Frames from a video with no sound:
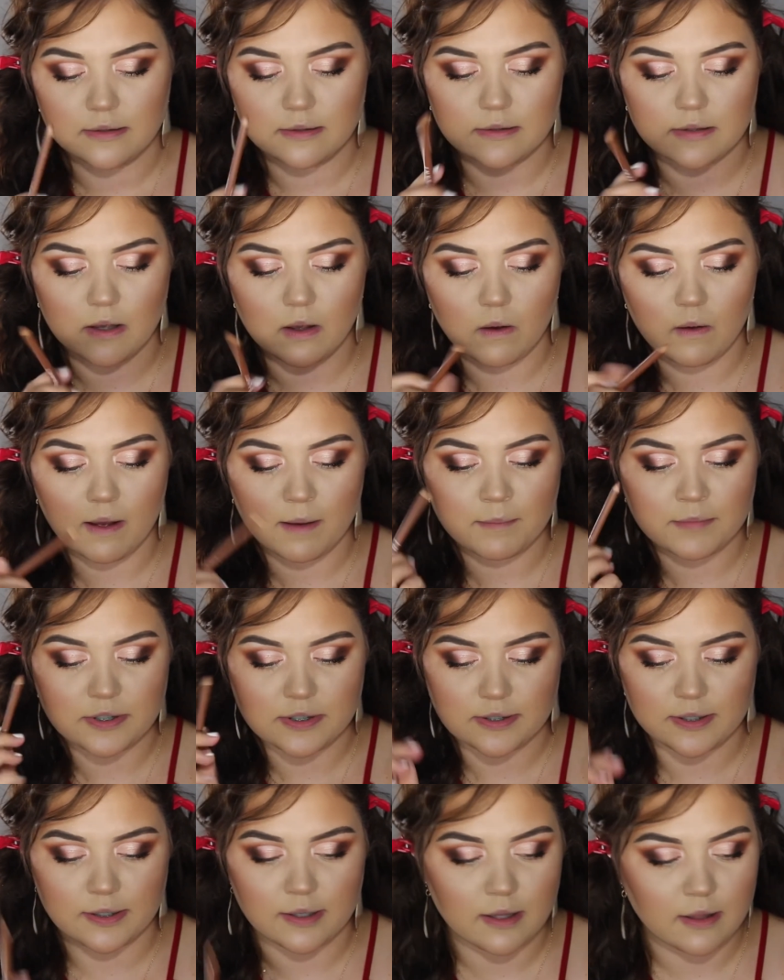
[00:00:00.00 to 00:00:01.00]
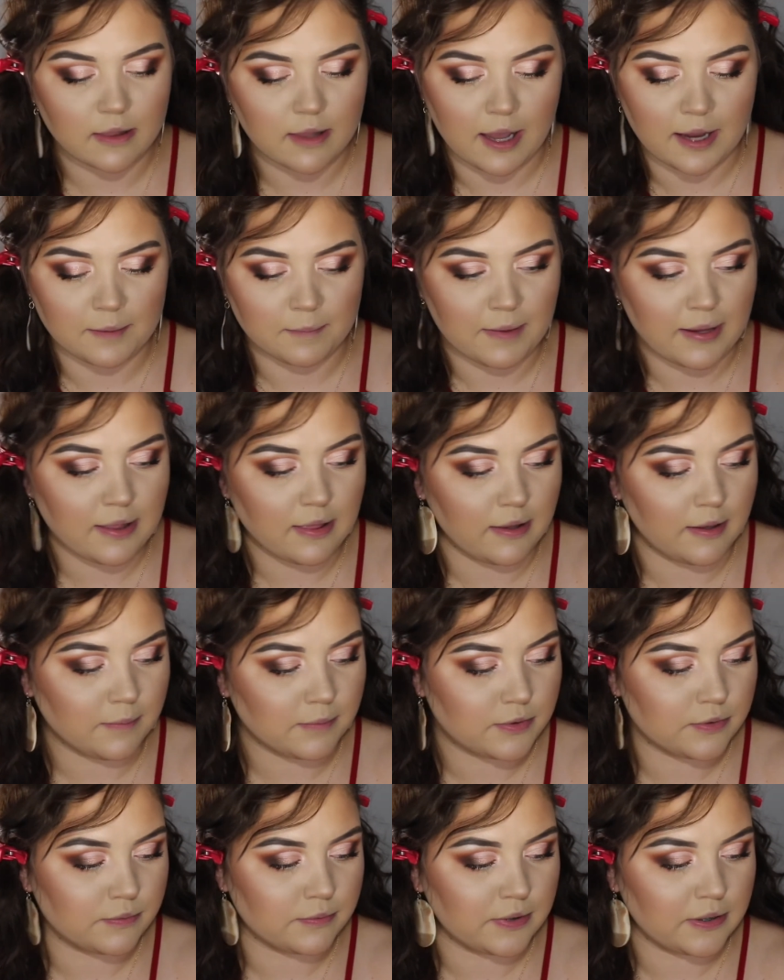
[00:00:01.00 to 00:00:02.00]
so I'm just gonna line my
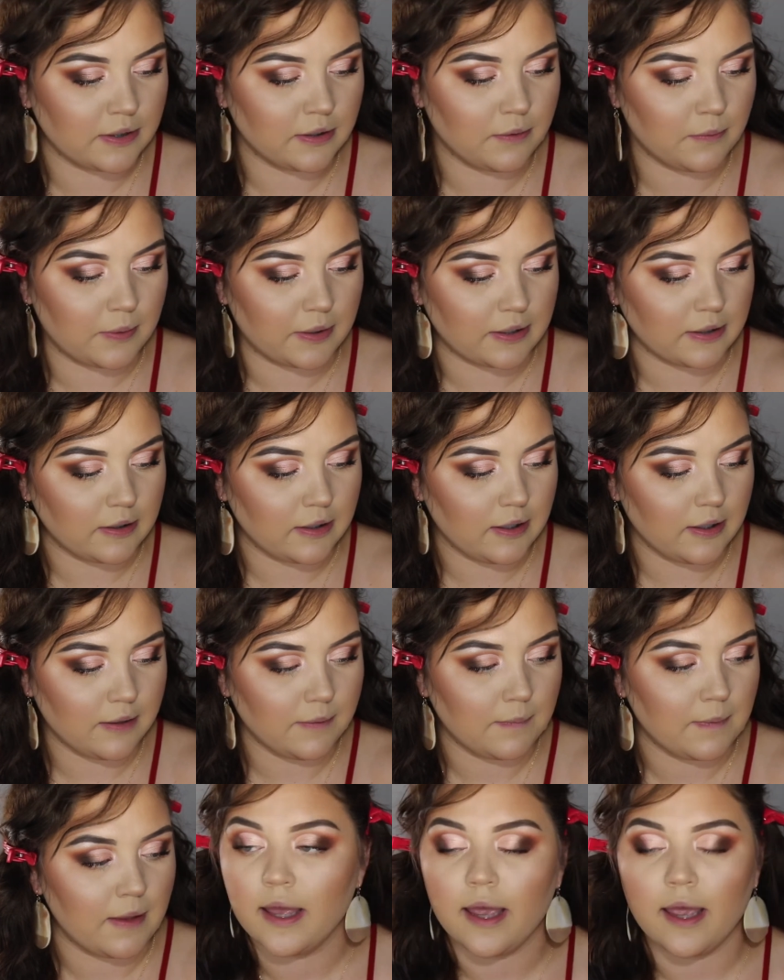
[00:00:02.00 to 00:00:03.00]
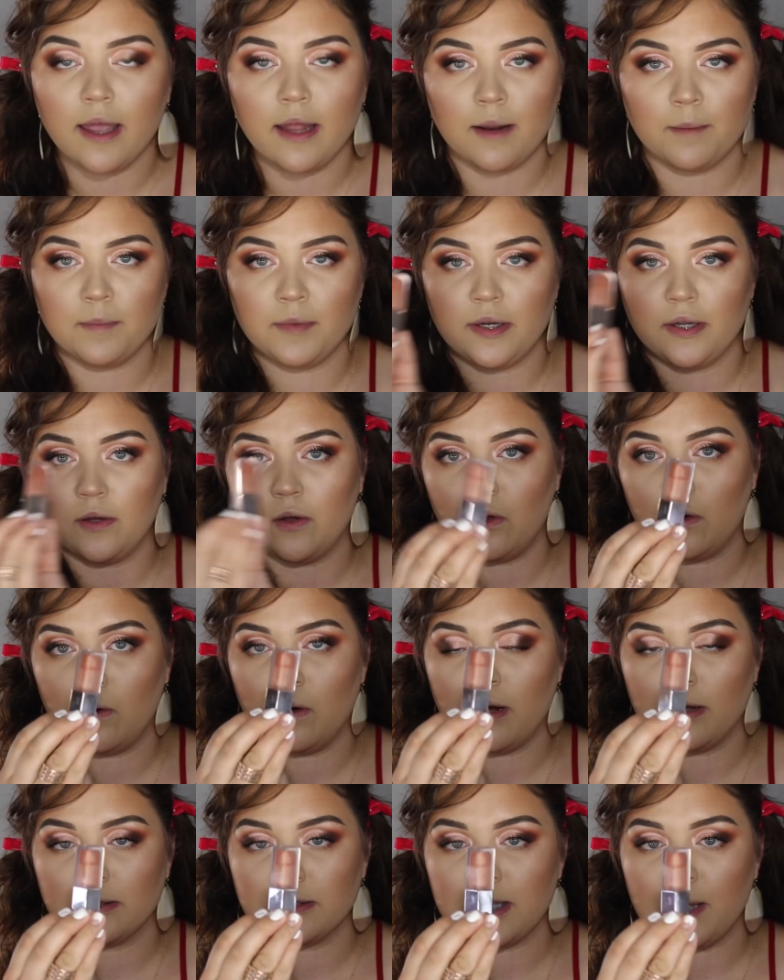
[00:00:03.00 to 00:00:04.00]
lips really quickly, and I'm gonna go
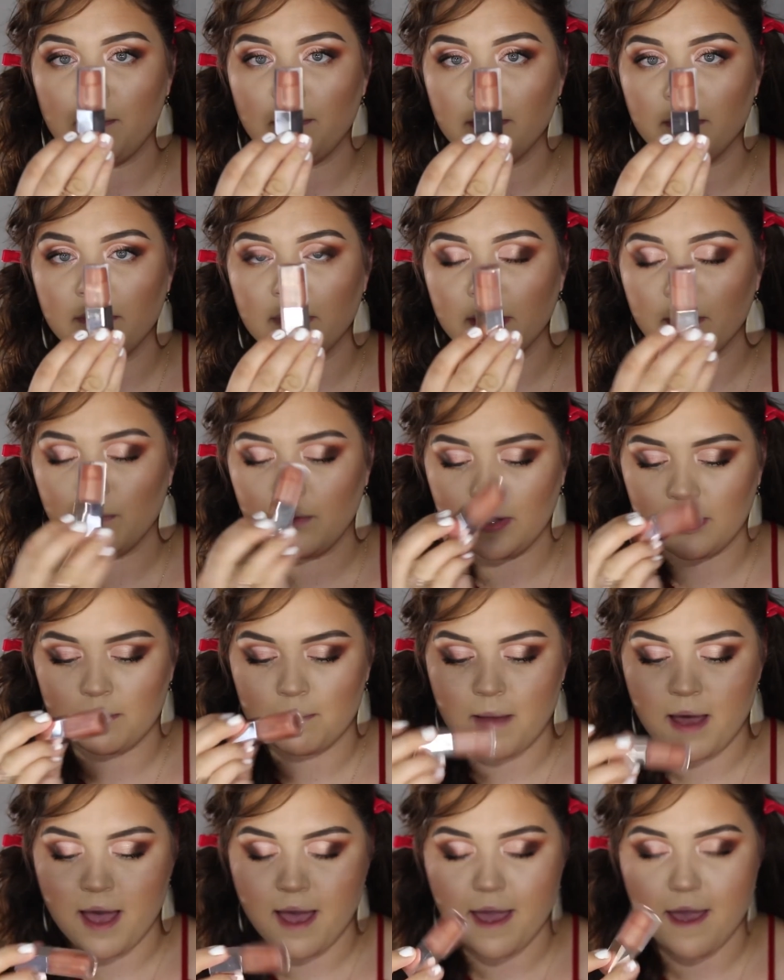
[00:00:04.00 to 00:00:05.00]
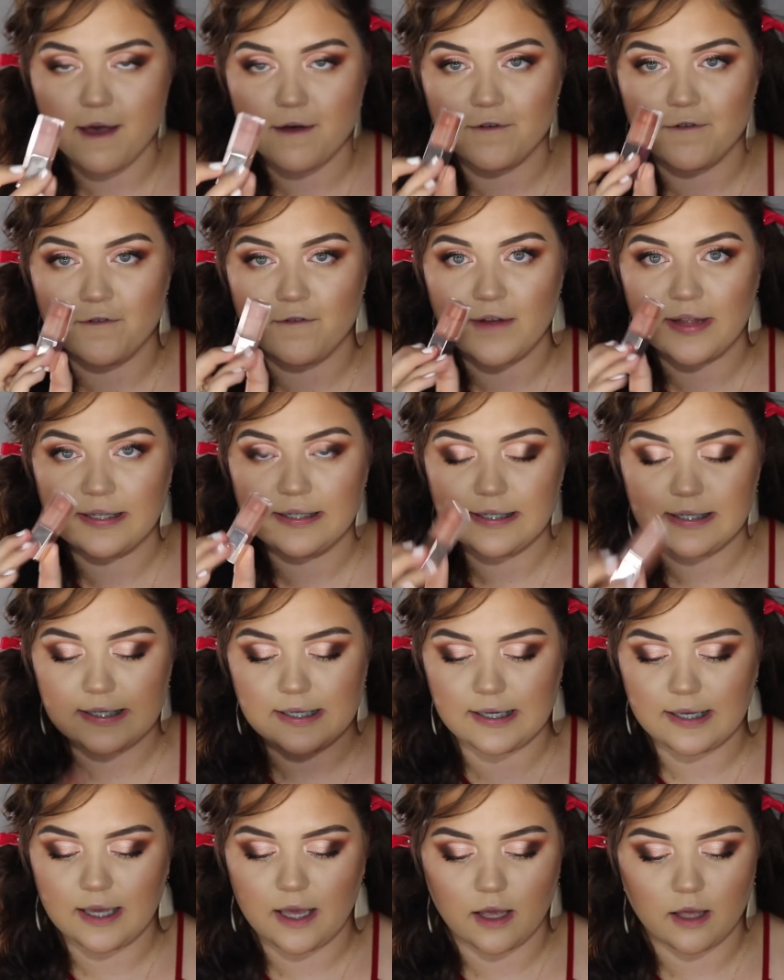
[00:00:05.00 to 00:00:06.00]
on top of it with my
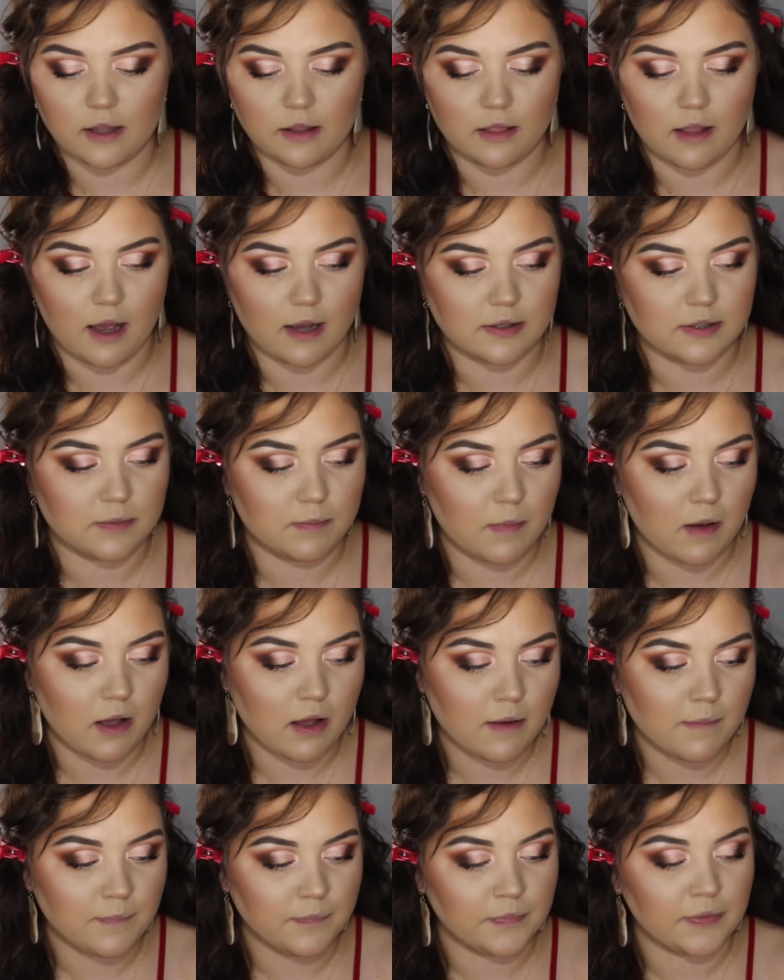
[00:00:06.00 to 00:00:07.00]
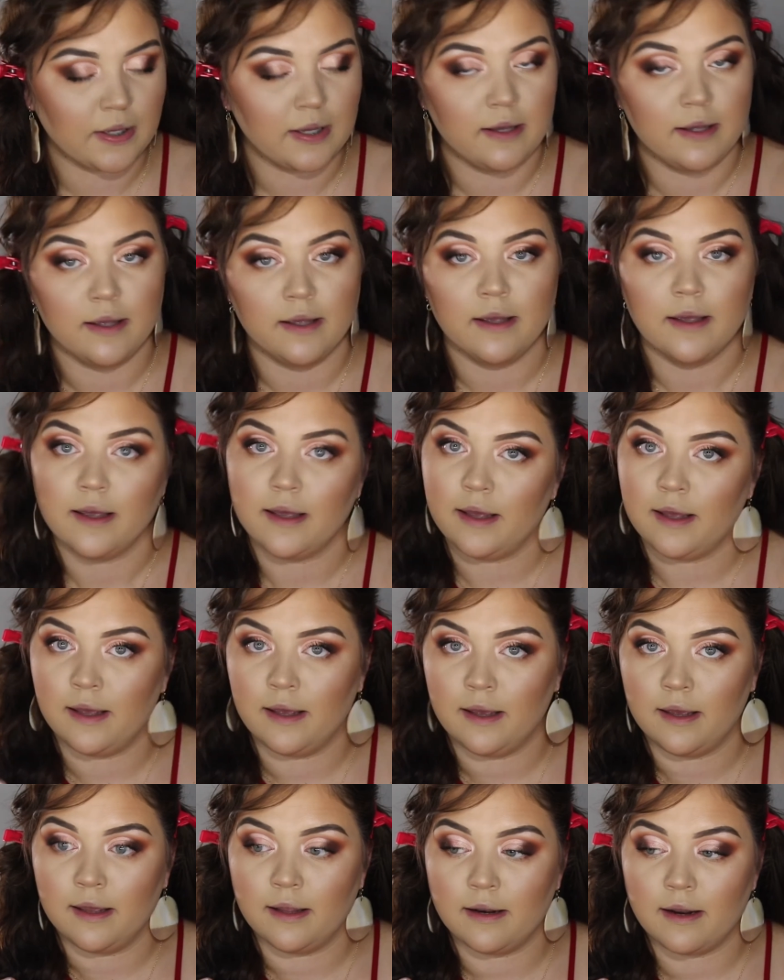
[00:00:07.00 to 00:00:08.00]
Fenty Gloss Bomb,
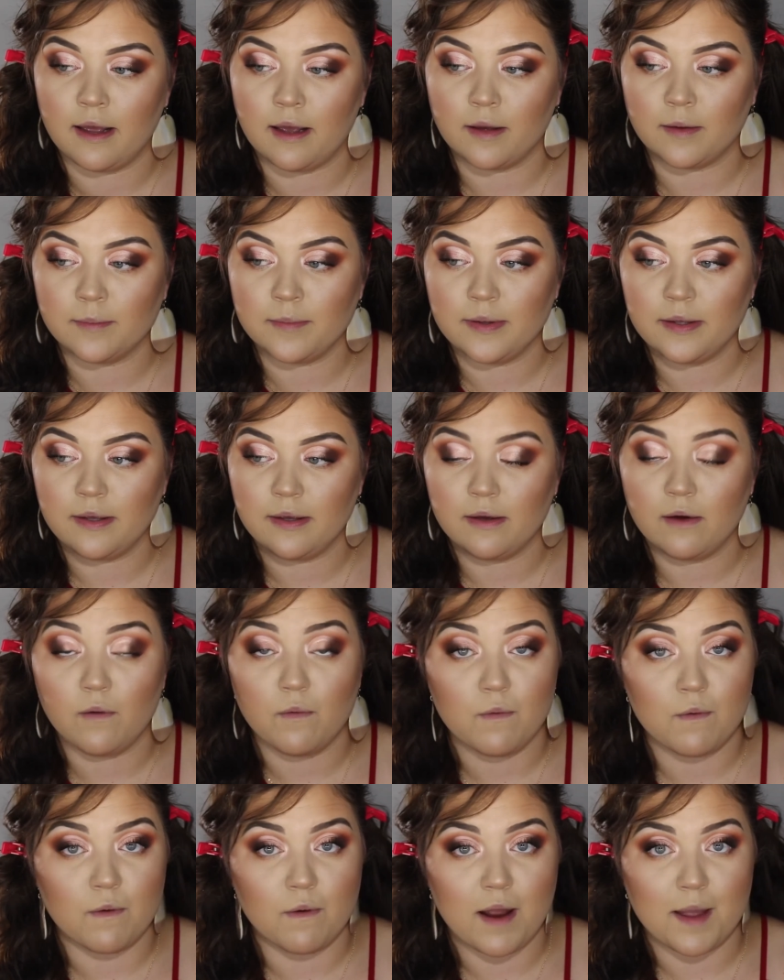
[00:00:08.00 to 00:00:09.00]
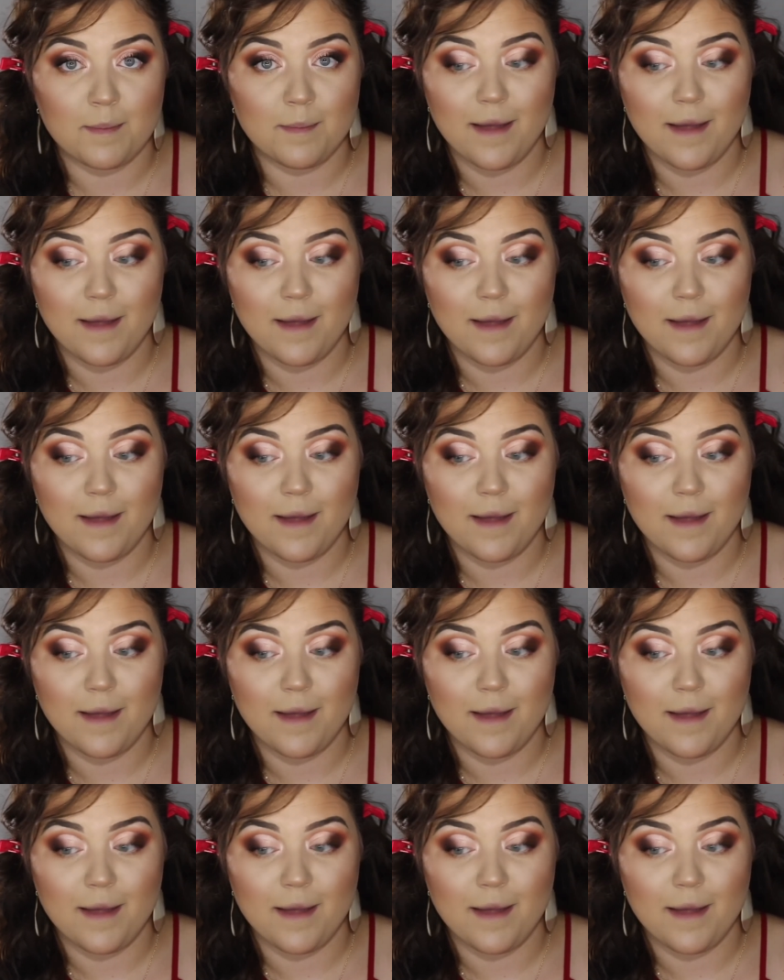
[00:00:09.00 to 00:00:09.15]
and I'll be right